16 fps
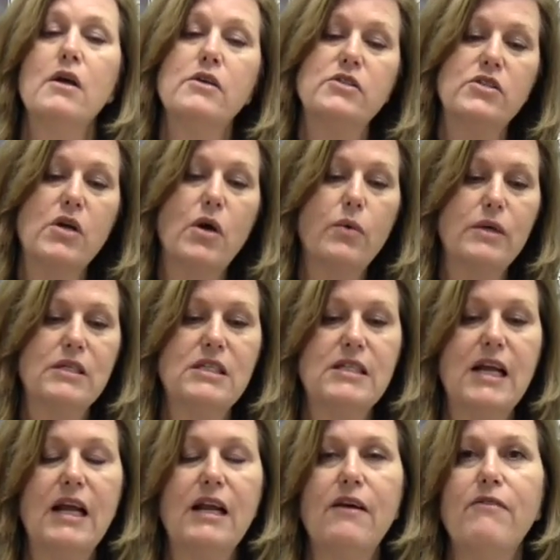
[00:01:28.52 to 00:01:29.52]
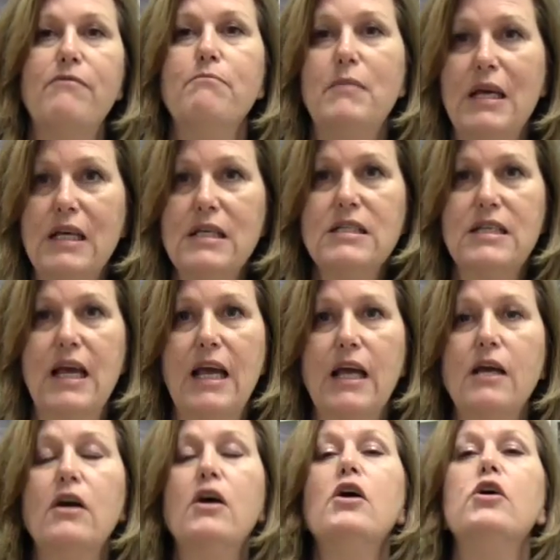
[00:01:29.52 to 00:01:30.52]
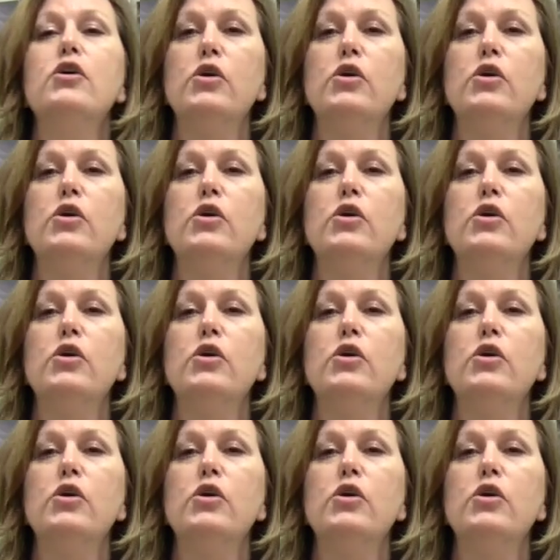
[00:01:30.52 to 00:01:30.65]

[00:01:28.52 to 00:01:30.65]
So instead of me saying,